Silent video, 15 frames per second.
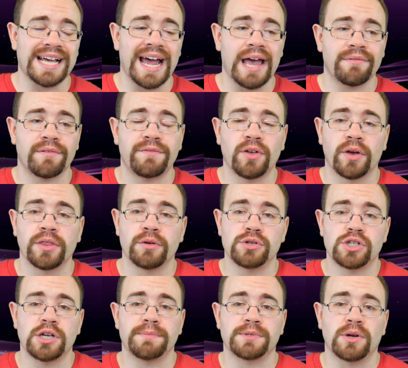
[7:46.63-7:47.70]
I have a feeling those
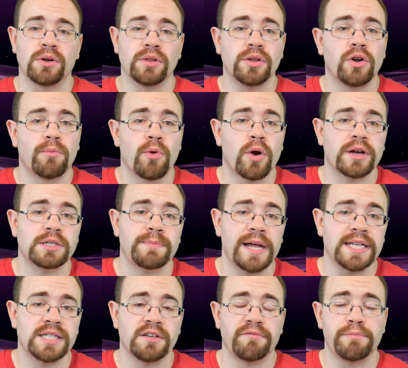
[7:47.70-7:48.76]
chips are a little more
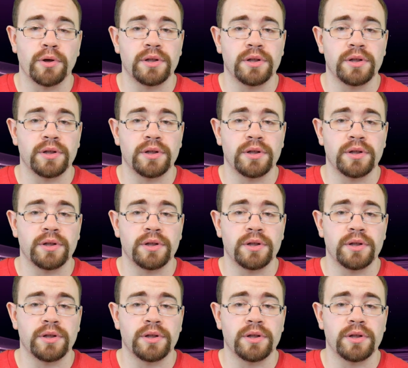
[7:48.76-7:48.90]
expensive.